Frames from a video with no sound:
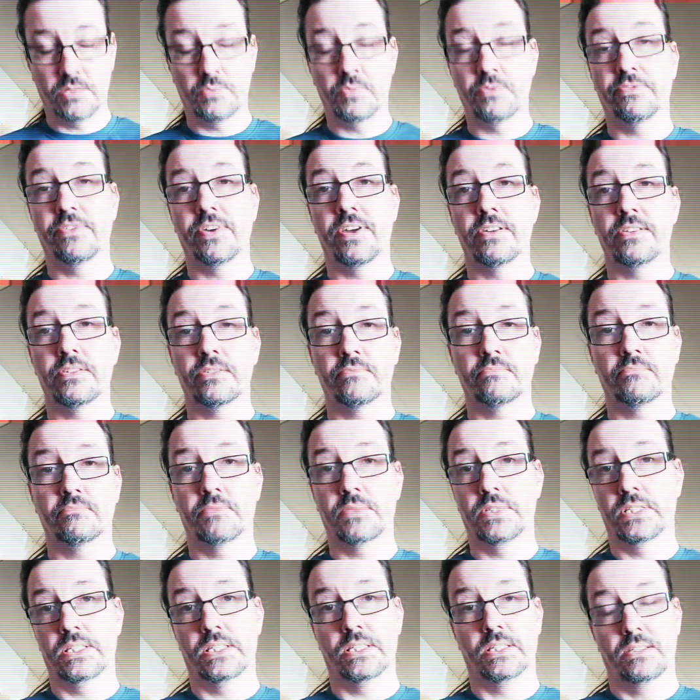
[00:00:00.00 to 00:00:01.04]
be fair, it's
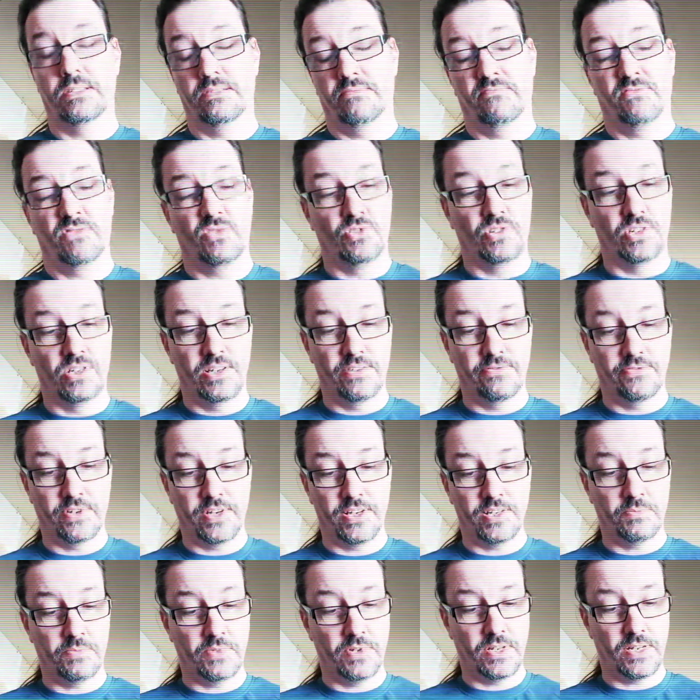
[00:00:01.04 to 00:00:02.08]
good enough, I
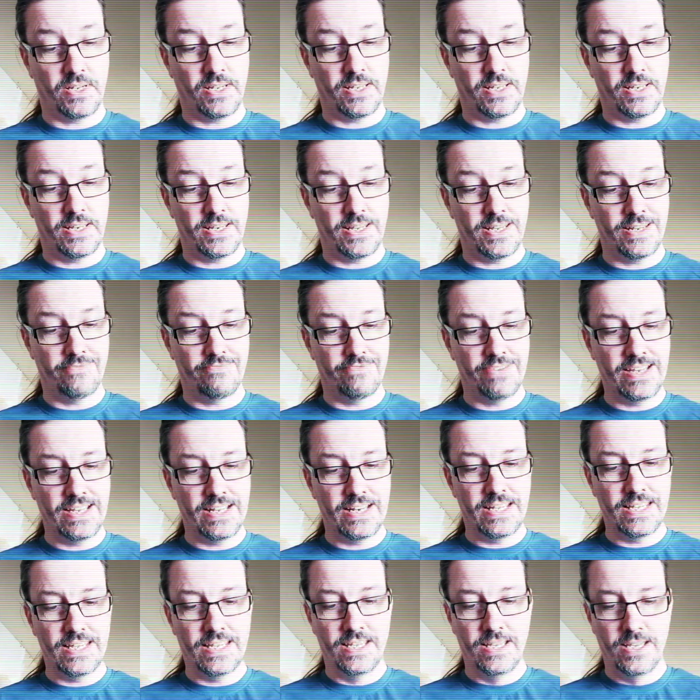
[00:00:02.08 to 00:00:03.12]
guess, but like
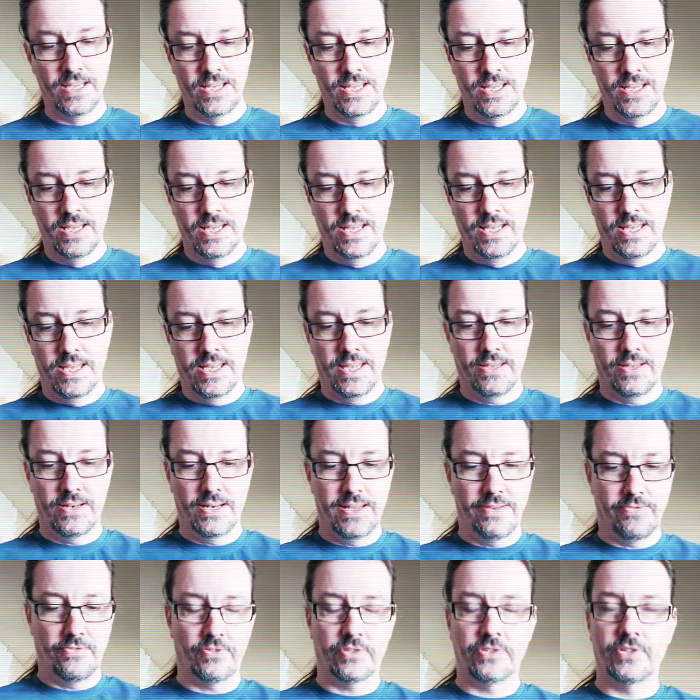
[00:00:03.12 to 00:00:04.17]
it
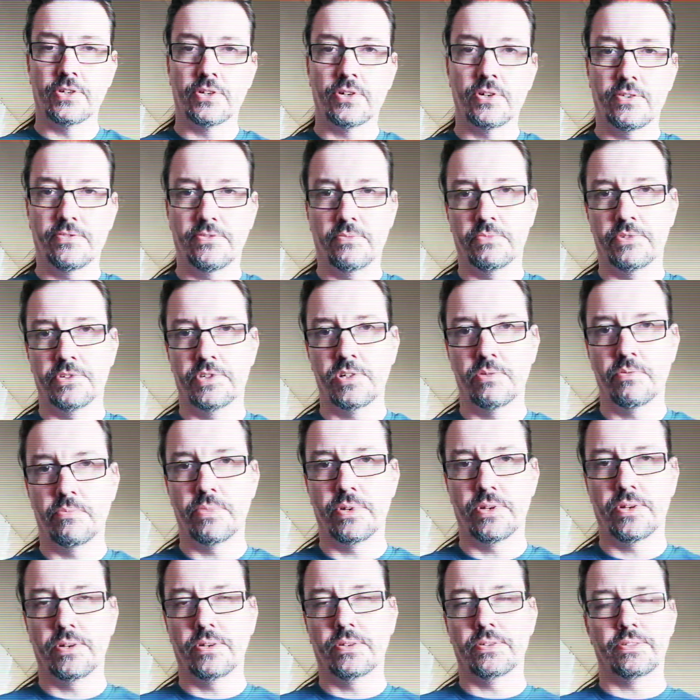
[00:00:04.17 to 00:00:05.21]
never took off, I'm assuming,
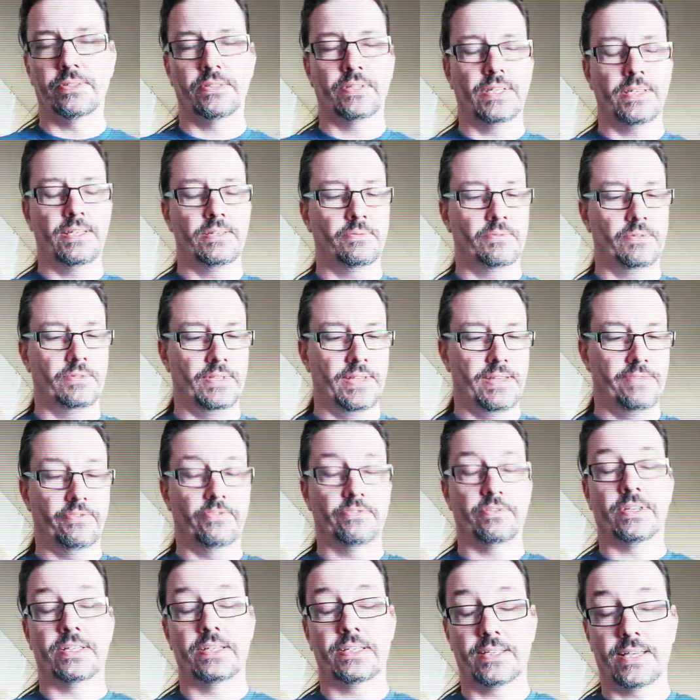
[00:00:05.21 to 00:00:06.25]
because these would
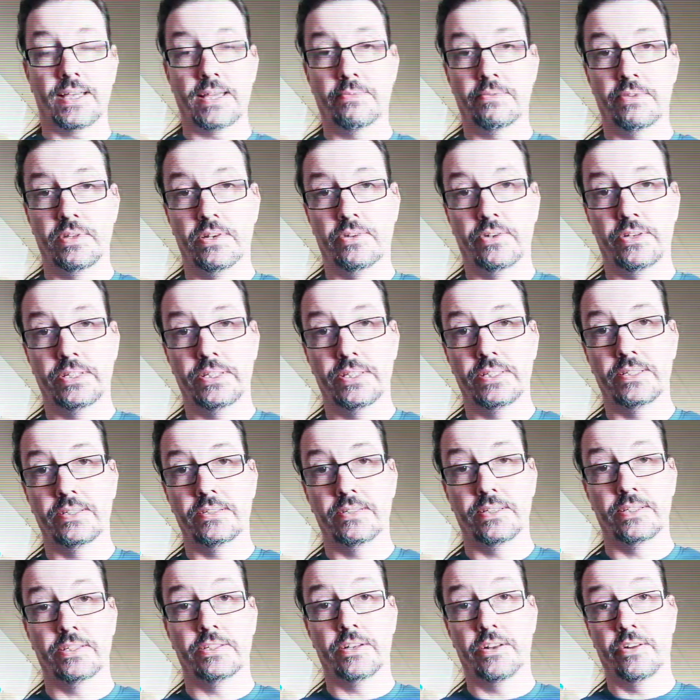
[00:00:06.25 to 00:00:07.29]
never escape the 90s
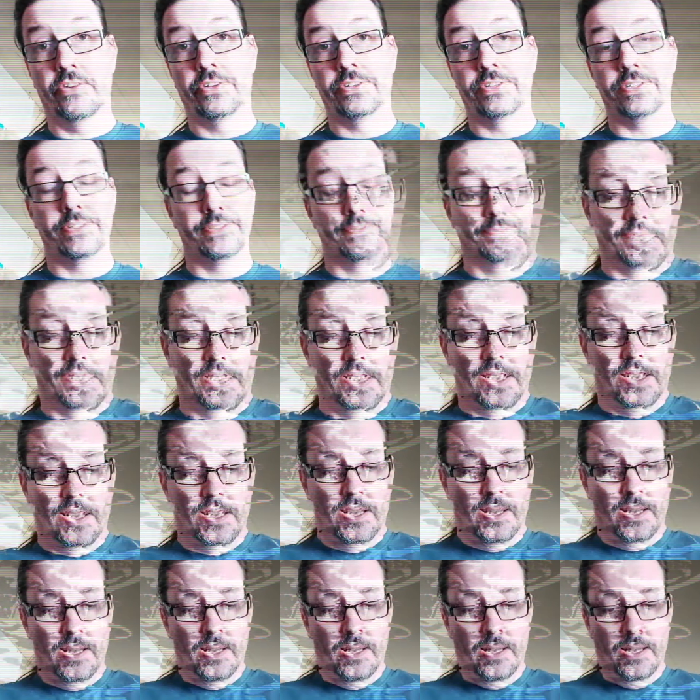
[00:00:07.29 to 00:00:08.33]
into the 90s.
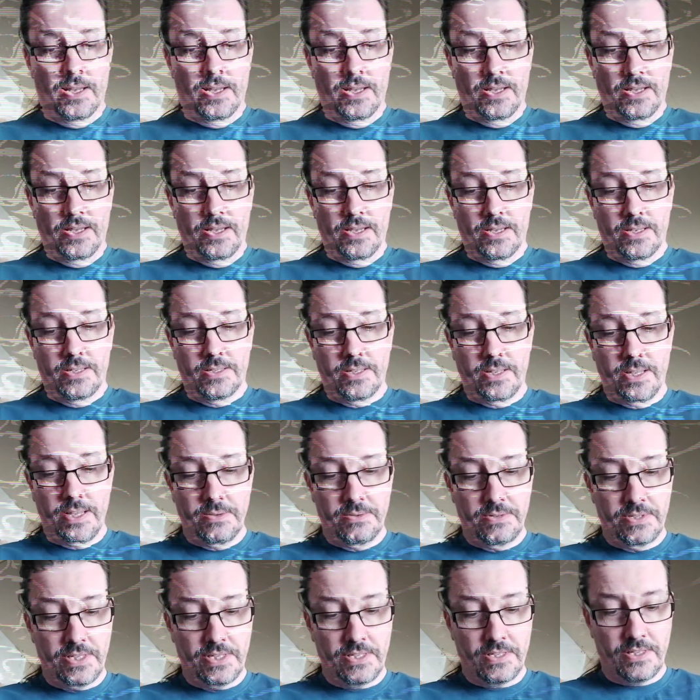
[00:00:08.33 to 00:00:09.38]
So they
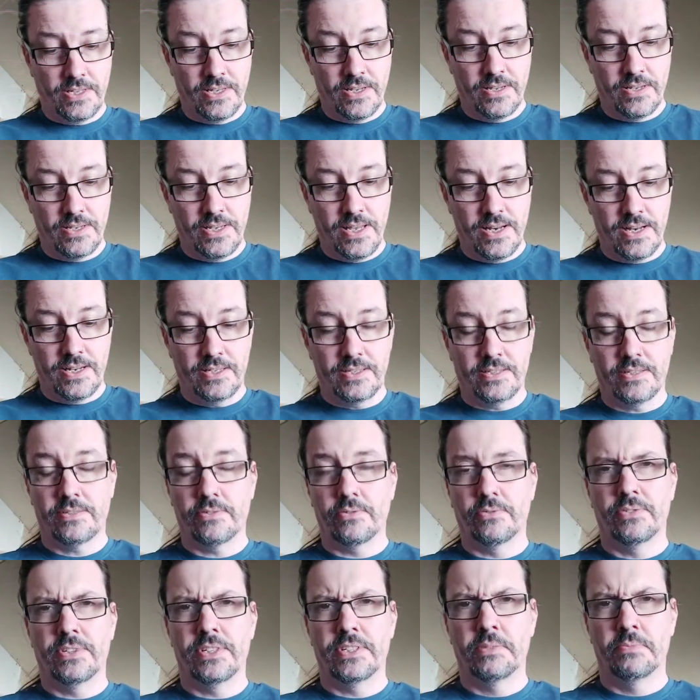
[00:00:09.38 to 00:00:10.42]
was just they just
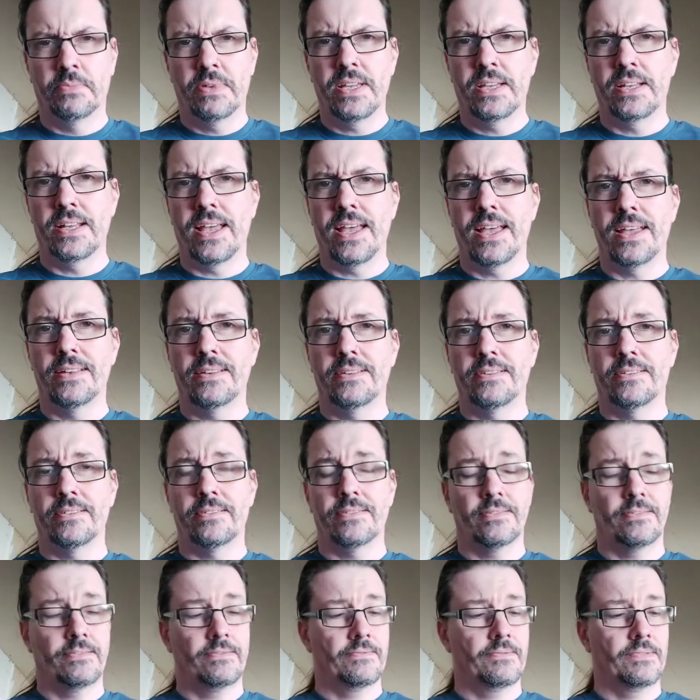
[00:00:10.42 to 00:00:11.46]
sort of disappeared. And
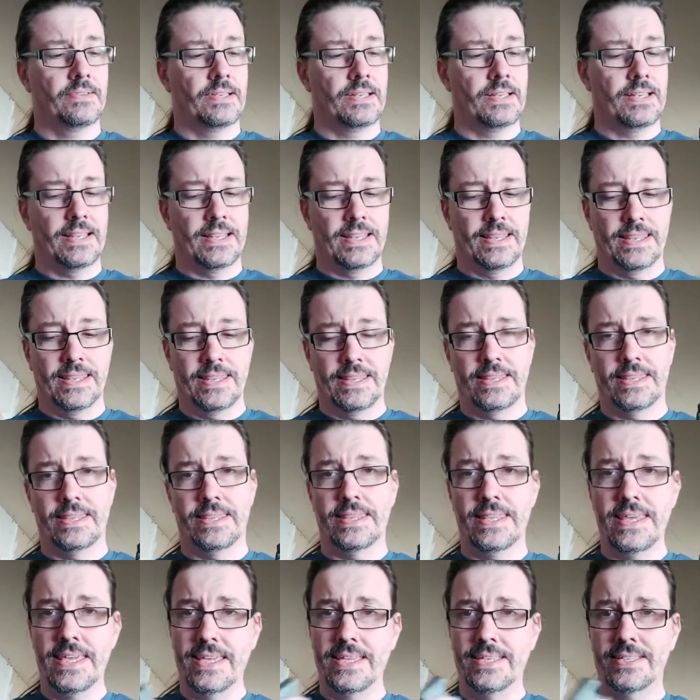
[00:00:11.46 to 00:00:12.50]

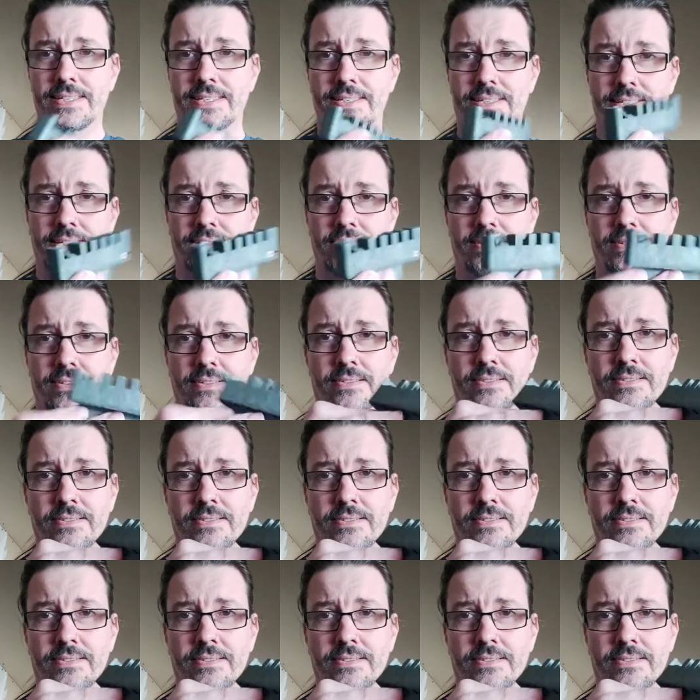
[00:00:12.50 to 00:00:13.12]
this